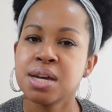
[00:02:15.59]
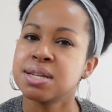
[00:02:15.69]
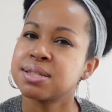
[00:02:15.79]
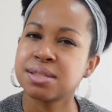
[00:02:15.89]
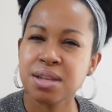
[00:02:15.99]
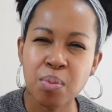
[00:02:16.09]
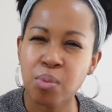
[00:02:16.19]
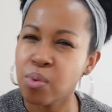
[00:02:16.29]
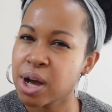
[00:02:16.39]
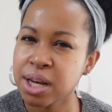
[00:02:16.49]

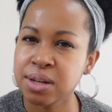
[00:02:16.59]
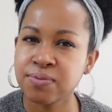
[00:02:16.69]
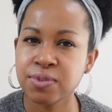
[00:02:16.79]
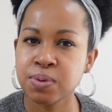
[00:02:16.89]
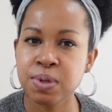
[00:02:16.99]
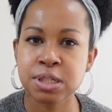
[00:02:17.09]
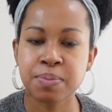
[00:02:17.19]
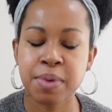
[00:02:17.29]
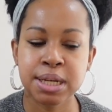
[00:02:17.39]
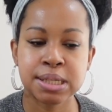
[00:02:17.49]
somewhat influenced
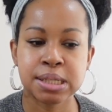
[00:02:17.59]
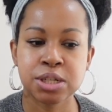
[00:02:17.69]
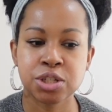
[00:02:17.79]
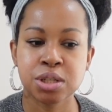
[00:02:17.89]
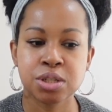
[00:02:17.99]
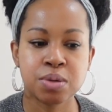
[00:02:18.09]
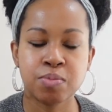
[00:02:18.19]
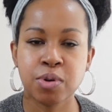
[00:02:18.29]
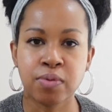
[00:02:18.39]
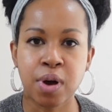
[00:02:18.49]
my decision to
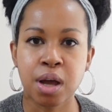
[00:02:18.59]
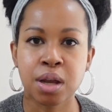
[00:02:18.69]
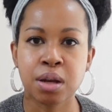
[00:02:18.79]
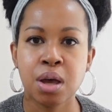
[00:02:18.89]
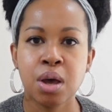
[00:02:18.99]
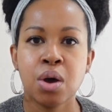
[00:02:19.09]
move on